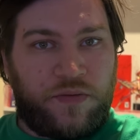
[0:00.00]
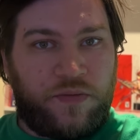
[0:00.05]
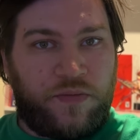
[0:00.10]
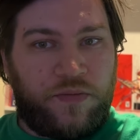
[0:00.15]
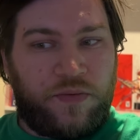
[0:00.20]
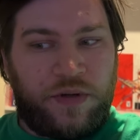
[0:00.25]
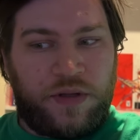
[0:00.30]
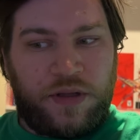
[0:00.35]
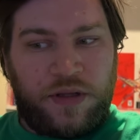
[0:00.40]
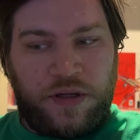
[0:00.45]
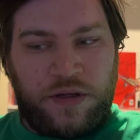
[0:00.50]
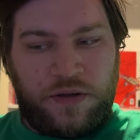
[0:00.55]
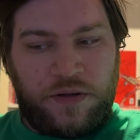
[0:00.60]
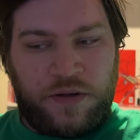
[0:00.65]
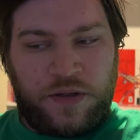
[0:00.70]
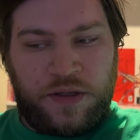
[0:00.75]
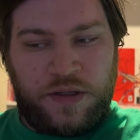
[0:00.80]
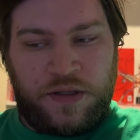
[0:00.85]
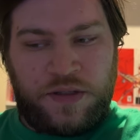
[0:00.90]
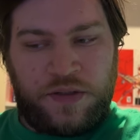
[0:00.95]
We're a little
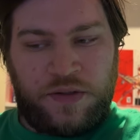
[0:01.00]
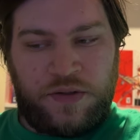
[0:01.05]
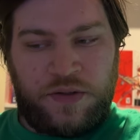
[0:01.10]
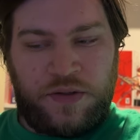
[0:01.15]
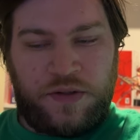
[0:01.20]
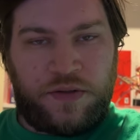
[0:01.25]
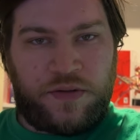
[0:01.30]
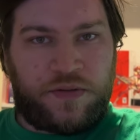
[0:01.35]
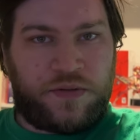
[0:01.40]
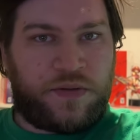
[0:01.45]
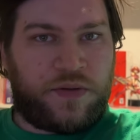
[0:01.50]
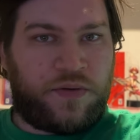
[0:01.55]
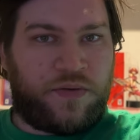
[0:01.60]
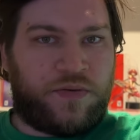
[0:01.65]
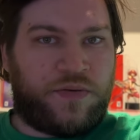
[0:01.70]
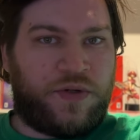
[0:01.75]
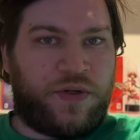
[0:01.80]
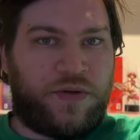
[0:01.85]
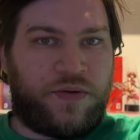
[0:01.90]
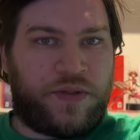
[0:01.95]
early, so, so
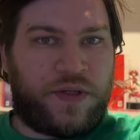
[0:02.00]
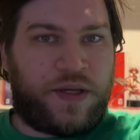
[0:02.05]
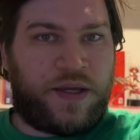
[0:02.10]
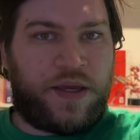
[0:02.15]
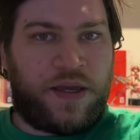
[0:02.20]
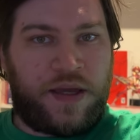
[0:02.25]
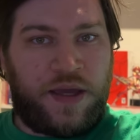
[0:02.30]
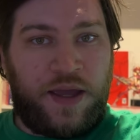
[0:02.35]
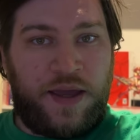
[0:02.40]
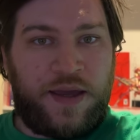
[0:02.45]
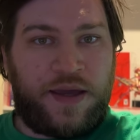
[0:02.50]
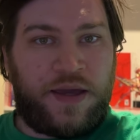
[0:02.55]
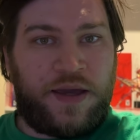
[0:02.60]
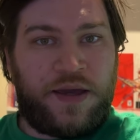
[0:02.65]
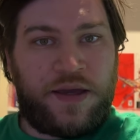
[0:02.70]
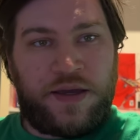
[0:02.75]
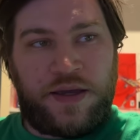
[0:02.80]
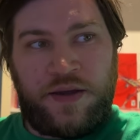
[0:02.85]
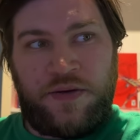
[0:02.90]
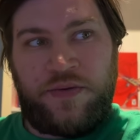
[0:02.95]
Joe's like, hey,
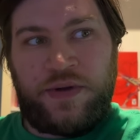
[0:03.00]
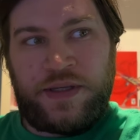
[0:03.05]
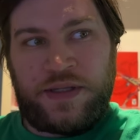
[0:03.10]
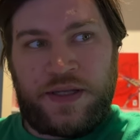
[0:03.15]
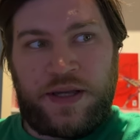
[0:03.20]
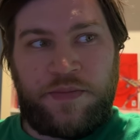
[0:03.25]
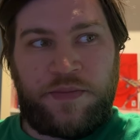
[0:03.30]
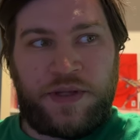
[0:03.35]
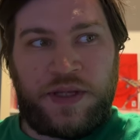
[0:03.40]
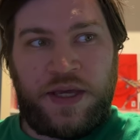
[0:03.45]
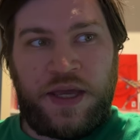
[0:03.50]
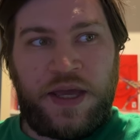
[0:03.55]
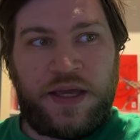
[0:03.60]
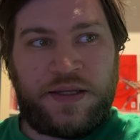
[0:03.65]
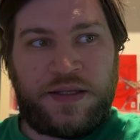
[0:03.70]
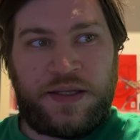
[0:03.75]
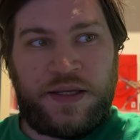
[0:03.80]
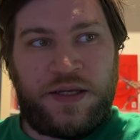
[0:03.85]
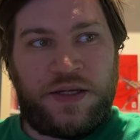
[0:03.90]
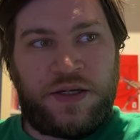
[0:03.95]
can we stop at the gas
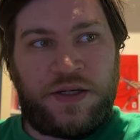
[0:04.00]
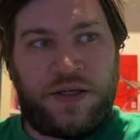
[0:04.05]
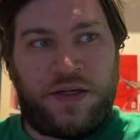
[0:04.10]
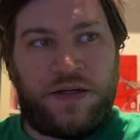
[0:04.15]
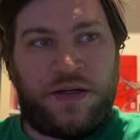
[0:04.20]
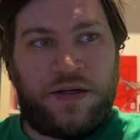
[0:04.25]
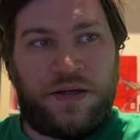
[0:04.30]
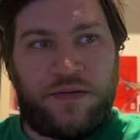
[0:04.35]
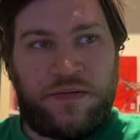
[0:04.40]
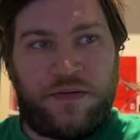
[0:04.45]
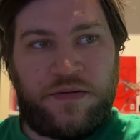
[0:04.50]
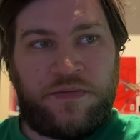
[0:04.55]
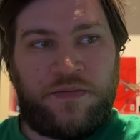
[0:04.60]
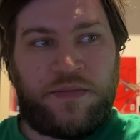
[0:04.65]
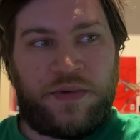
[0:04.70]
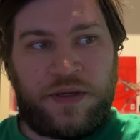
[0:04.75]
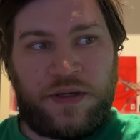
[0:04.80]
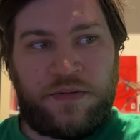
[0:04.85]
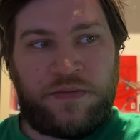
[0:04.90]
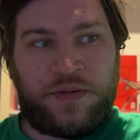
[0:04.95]
station,
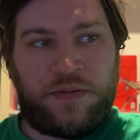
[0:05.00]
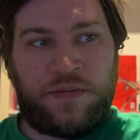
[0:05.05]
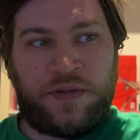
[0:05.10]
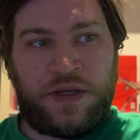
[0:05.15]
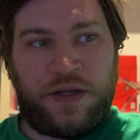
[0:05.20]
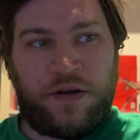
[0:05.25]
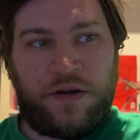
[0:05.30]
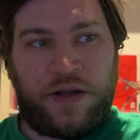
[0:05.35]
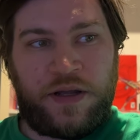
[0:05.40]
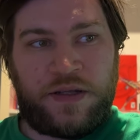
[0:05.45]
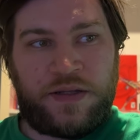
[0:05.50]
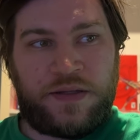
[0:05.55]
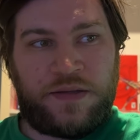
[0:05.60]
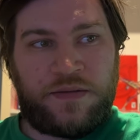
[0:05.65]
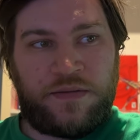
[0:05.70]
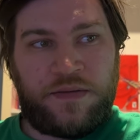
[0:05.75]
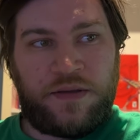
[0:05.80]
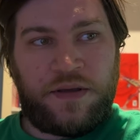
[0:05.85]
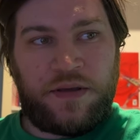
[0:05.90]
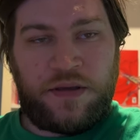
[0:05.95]
pick up some cigarettes?
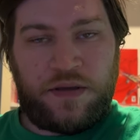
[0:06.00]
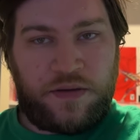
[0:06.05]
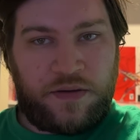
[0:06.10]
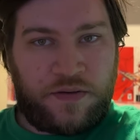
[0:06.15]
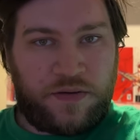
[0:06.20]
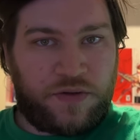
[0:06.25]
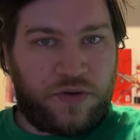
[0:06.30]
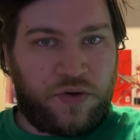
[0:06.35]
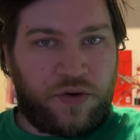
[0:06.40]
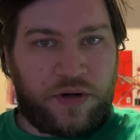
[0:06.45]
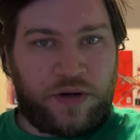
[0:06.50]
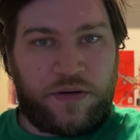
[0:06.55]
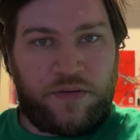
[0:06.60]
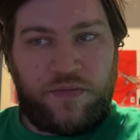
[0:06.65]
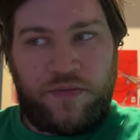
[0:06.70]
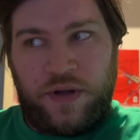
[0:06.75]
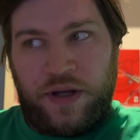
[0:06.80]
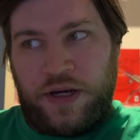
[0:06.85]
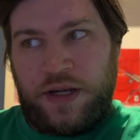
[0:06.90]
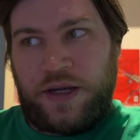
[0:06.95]
Sure,
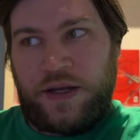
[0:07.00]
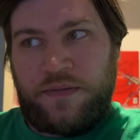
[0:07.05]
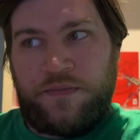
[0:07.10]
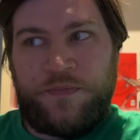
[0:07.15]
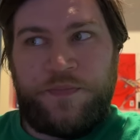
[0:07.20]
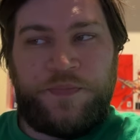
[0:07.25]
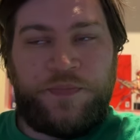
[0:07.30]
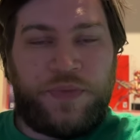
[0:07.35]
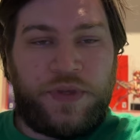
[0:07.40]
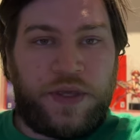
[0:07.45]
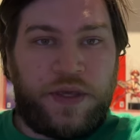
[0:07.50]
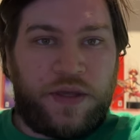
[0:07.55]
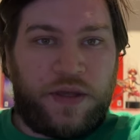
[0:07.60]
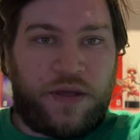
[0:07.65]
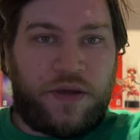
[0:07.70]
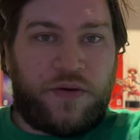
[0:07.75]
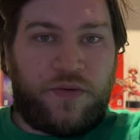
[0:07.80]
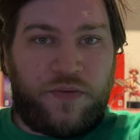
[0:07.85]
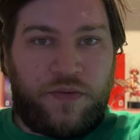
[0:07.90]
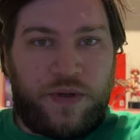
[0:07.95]
why not?
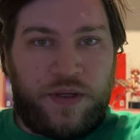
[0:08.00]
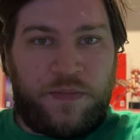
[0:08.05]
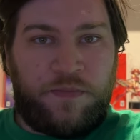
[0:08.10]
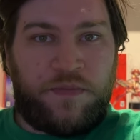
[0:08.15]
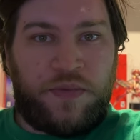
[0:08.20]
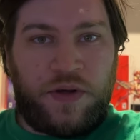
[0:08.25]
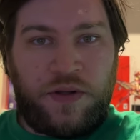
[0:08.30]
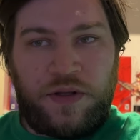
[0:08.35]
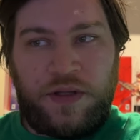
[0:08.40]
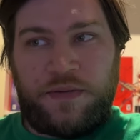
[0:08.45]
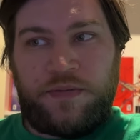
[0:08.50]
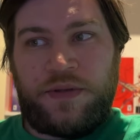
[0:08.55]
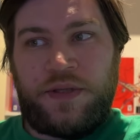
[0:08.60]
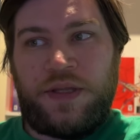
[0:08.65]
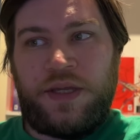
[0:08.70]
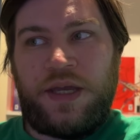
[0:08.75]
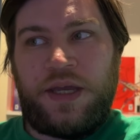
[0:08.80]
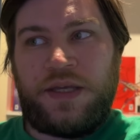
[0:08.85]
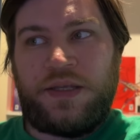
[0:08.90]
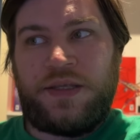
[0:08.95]
We pull up to
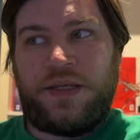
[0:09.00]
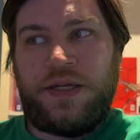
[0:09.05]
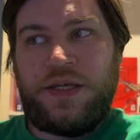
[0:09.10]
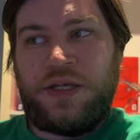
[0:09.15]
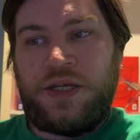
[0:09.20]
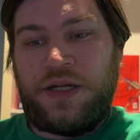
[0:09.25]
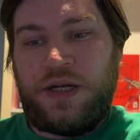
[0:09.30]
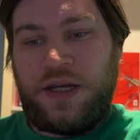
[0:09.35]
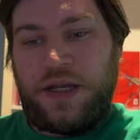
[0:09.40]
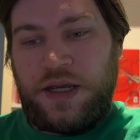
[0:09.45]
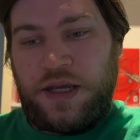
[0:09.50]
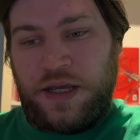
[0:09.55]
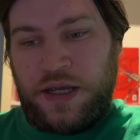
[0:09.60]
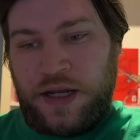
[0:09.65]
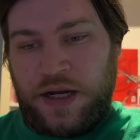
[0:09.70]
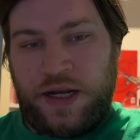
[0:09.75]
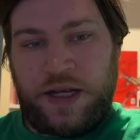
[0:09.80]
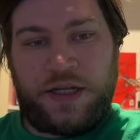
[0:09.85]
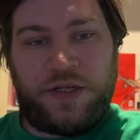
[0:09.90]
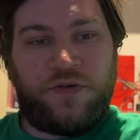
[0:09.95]
the gas station,
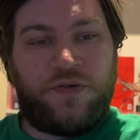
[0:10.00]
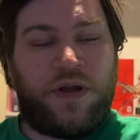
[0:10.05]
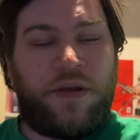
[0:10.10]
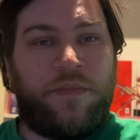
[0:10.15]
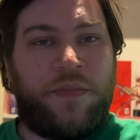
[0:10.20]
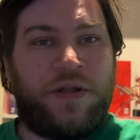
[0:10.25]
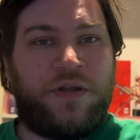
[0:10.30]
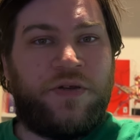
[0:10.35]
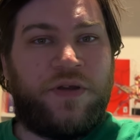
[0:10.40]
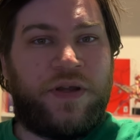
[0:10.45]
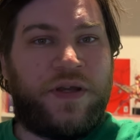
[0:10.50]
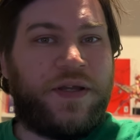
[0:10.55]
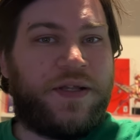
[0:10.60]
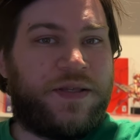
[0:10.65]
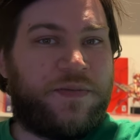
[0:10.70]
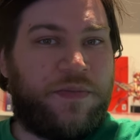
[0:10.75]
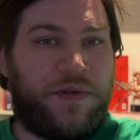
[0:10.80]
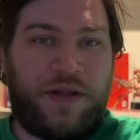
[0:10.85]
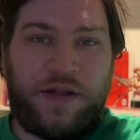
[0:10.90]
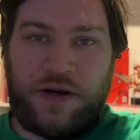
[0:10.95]
and I drop my drink and
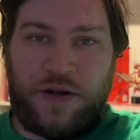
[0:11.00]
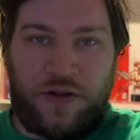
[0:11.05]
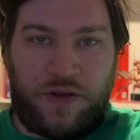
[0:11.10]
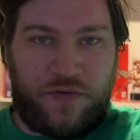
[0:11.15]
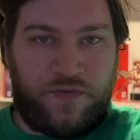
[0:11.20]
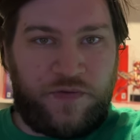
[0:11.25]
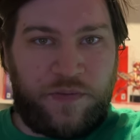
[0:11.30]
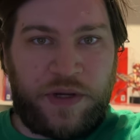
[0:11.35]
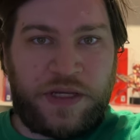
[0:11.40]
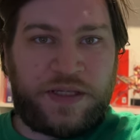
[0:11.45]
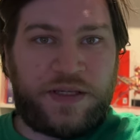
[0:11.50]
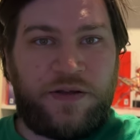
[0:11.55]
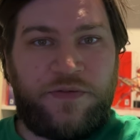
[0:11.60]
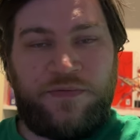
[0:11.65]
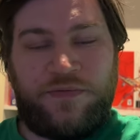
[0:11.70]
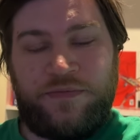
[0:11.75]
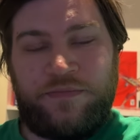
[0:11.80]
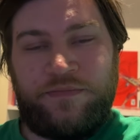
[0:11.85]
spill it all over myself.